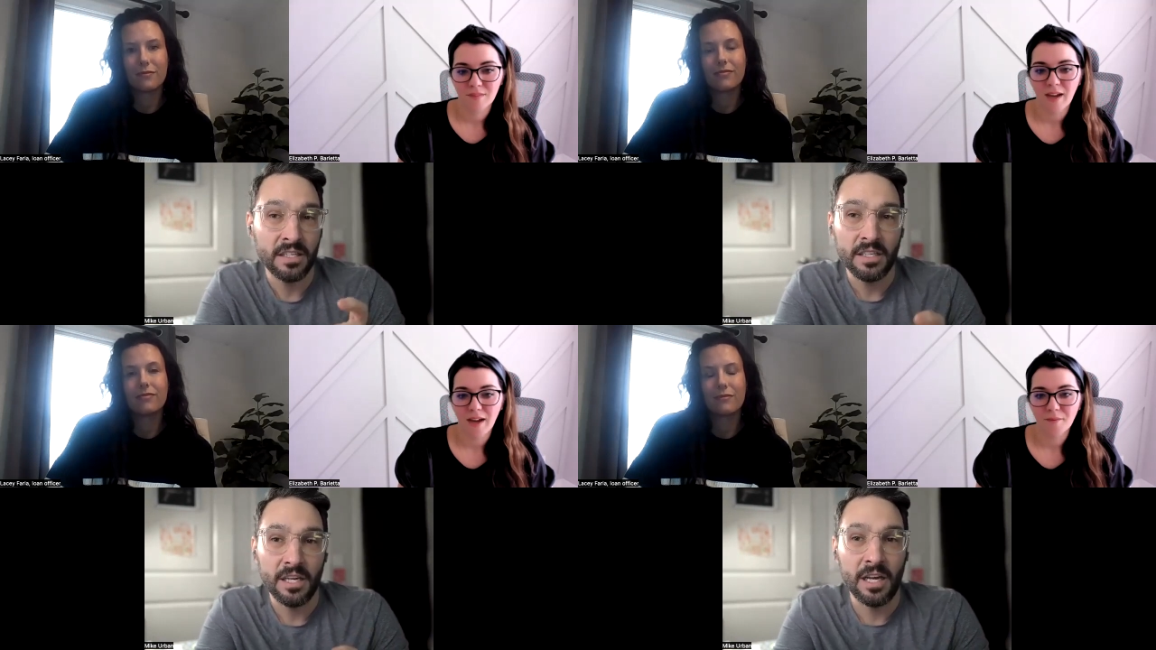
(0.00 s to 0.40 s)

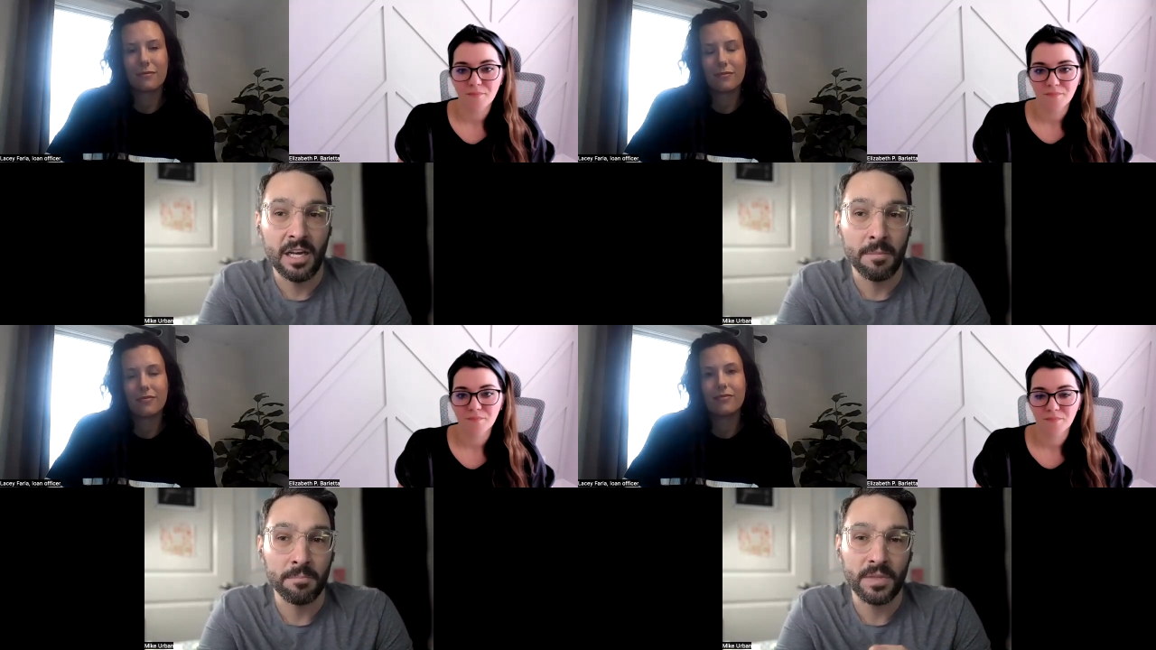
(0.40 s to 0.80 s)

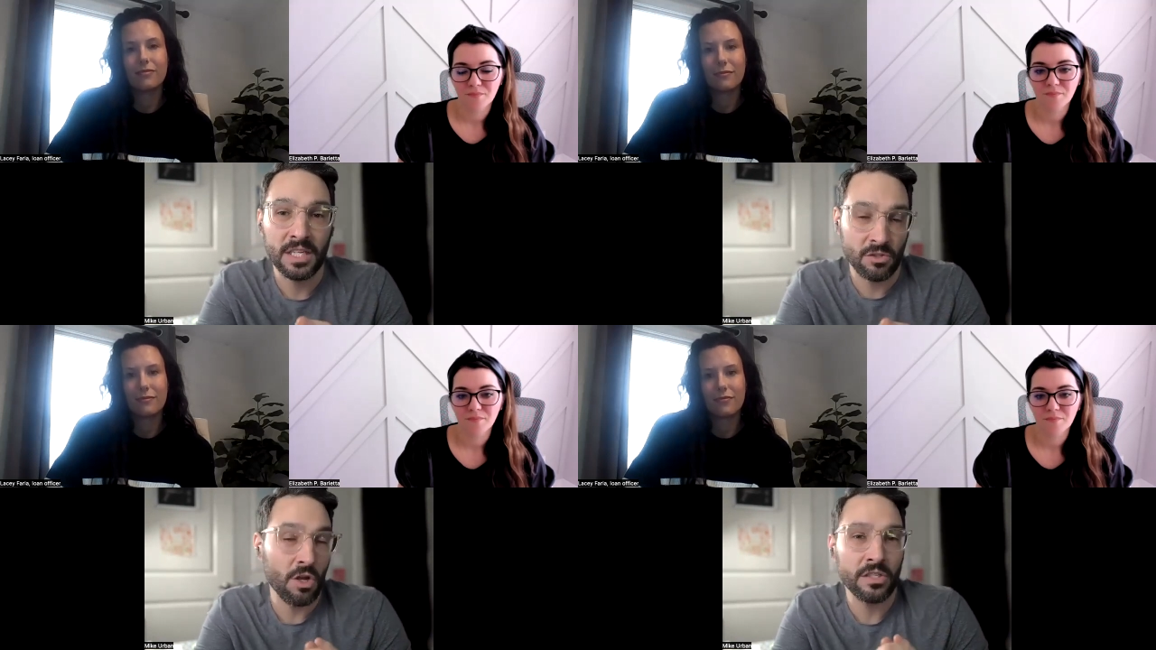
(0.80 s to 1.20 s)
Speaker 1: Yeah. Um,
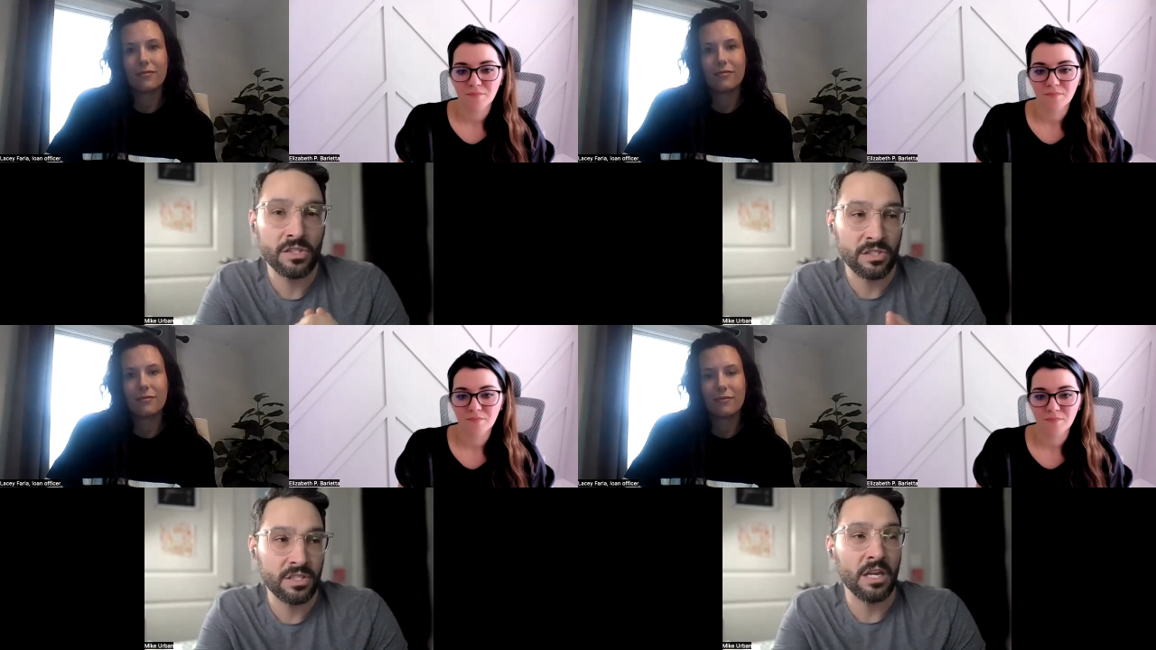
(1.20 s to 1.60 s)
as long as
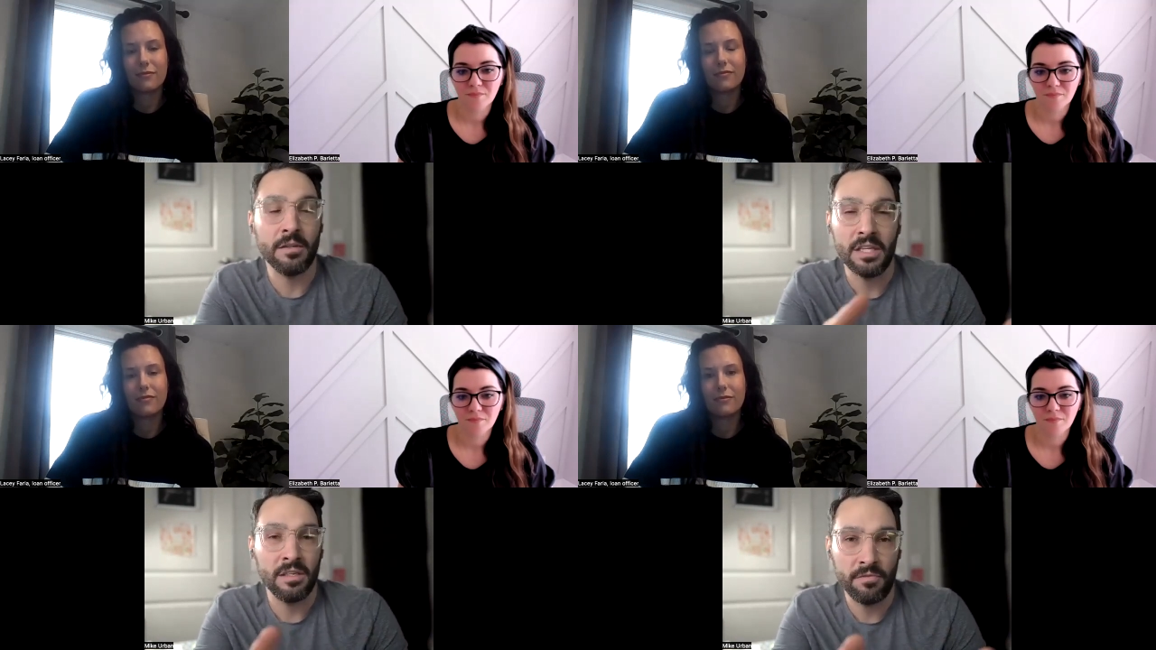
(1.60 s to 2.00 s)

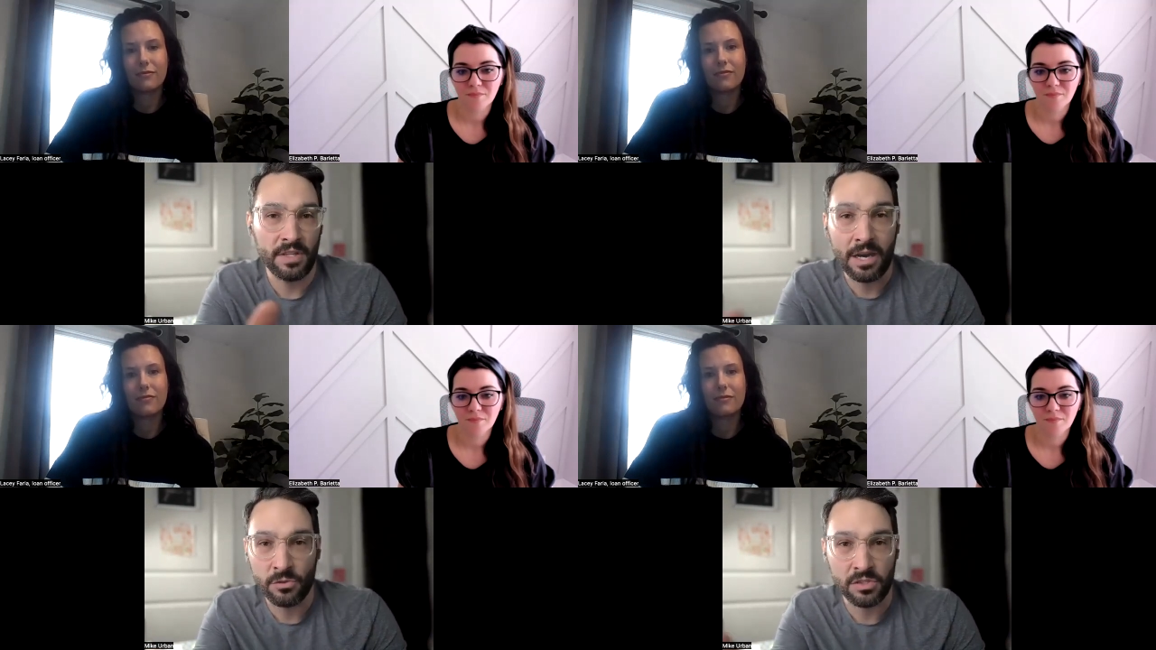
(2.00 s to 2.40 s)
the, if
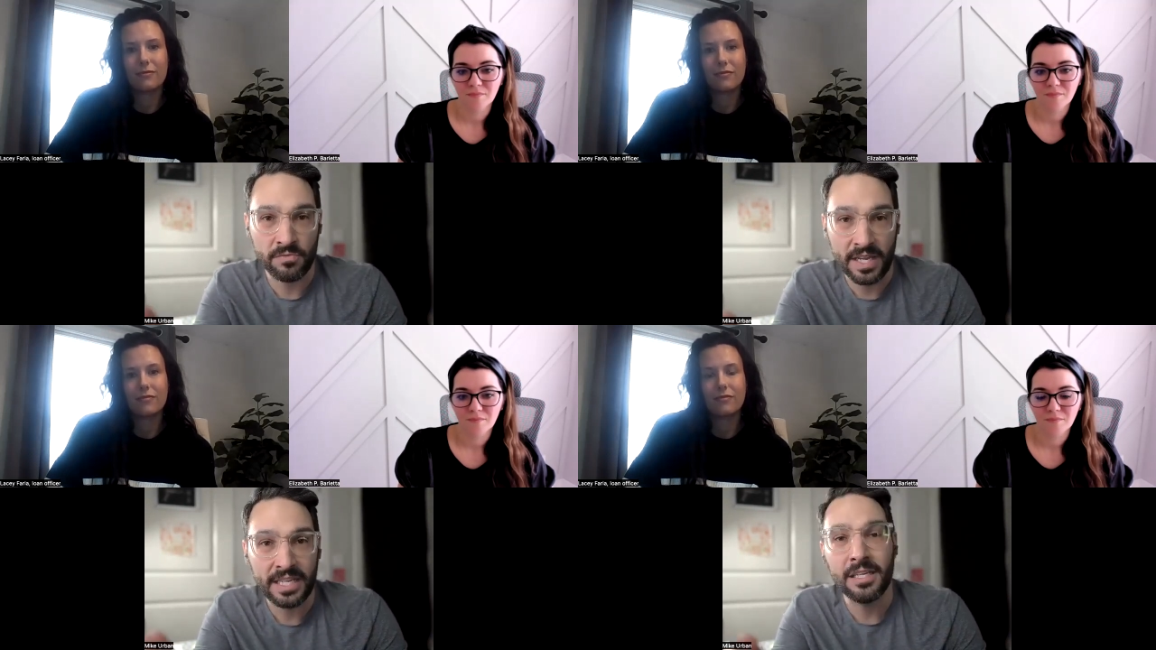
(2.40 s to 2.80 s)
the house is
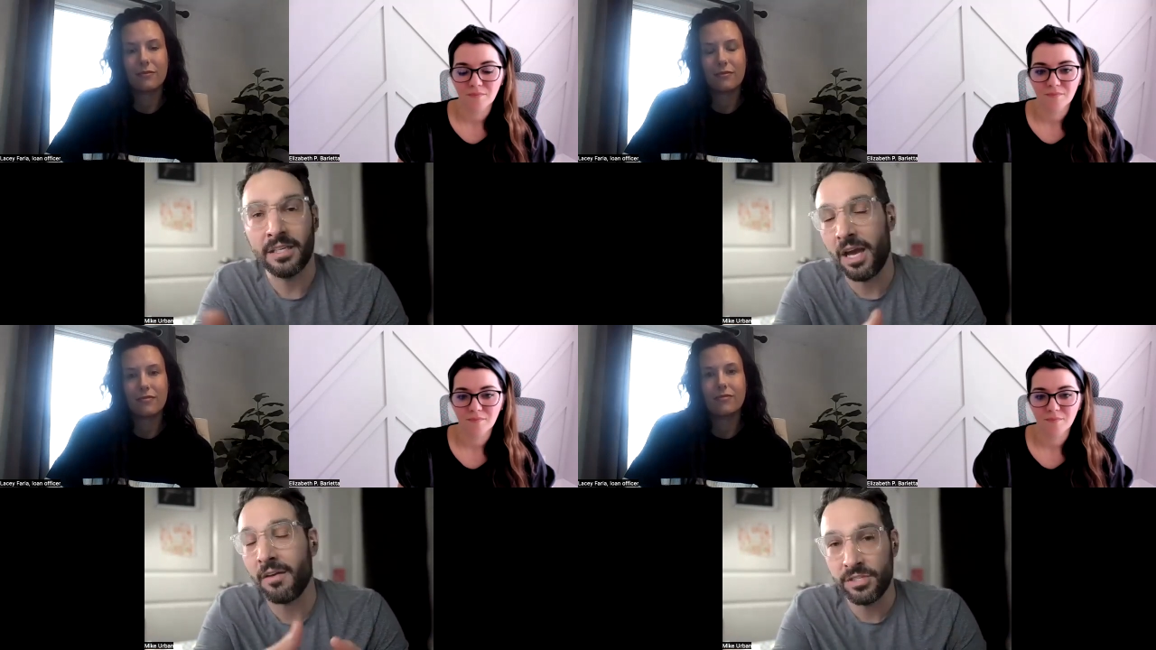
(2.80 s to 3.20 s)
vacant,
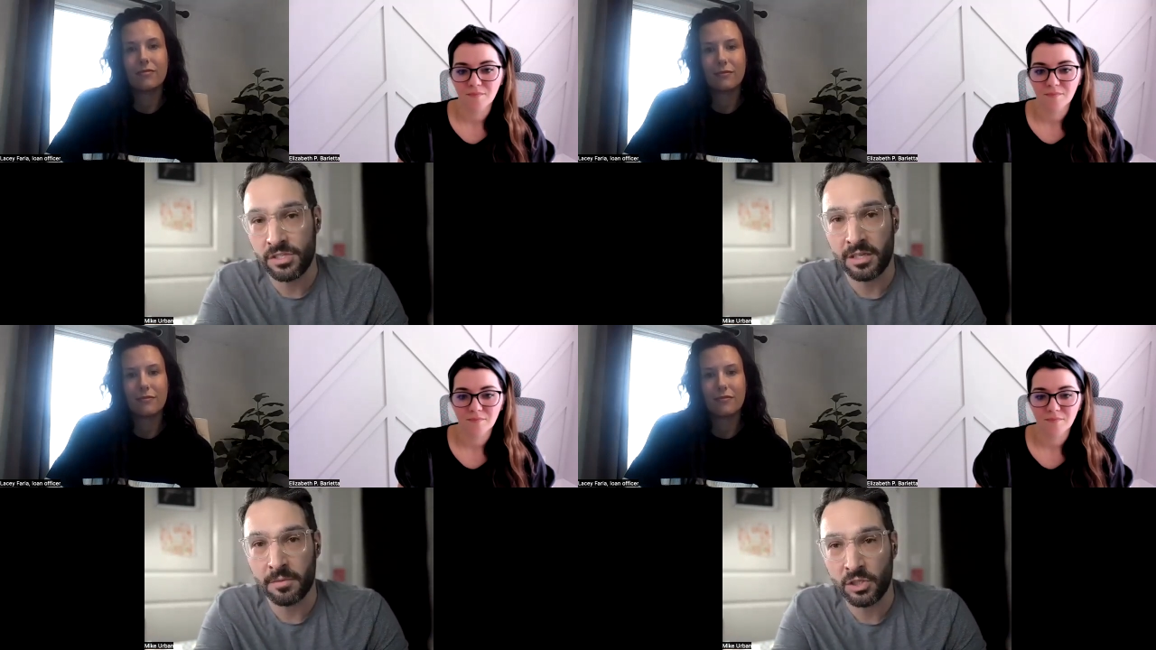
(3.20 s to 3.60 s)
it
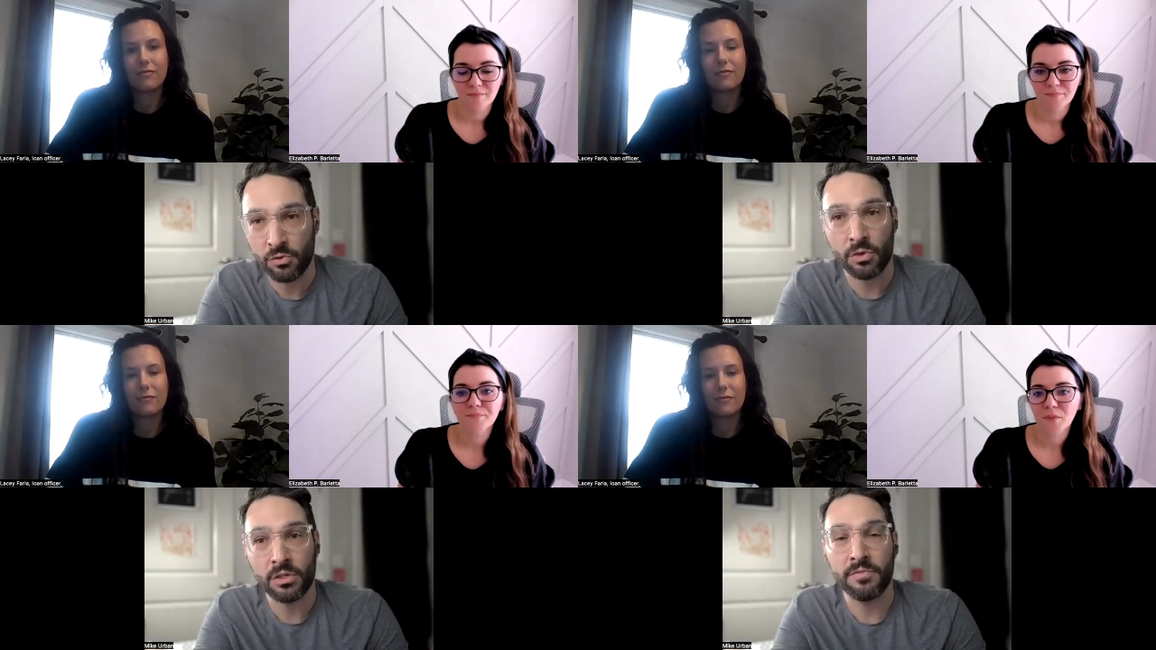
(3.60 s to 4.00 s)
obviously it could be
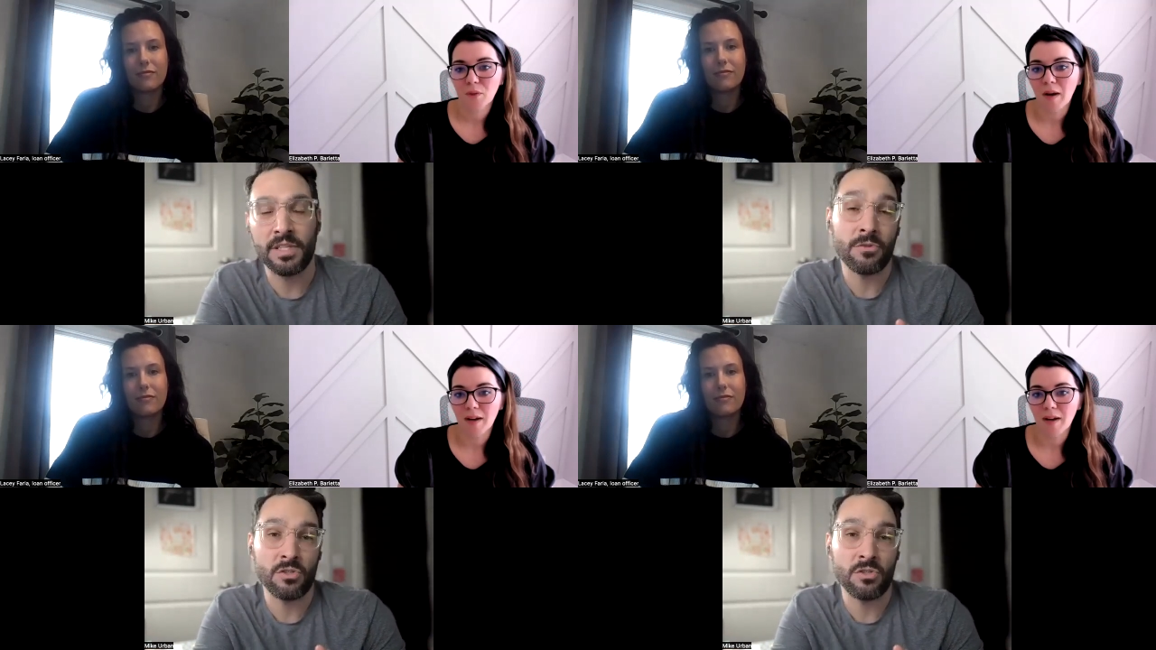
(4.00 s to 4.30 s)
shorter. If the house